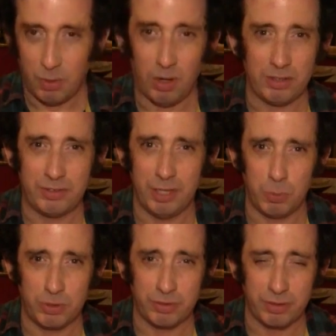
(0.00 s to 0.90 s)
all it
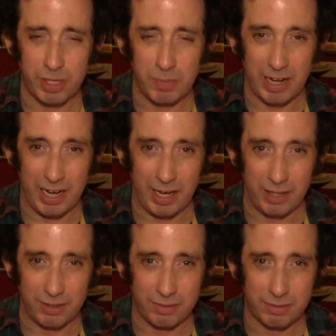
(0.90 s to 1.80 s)
did was clean my
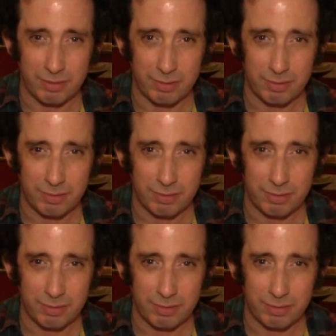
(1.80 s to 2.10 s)
hands.